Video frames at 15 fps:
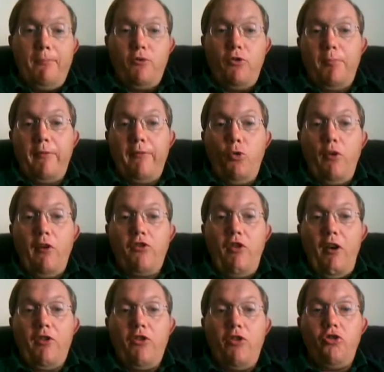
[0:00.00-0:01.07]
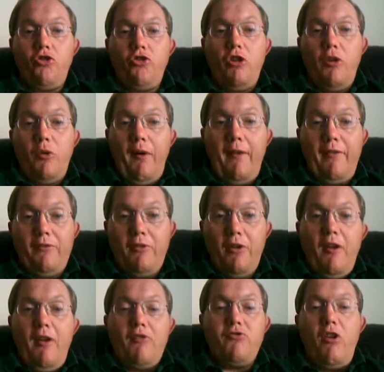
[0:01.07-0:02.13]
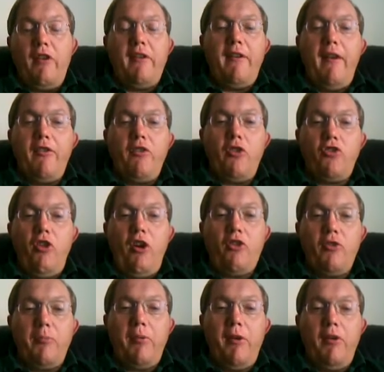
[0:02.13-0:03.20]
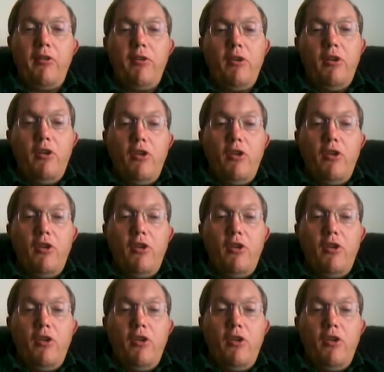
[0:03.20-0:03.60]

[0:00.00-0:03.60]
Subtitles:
just before the injection is due and right at the end of the injection period.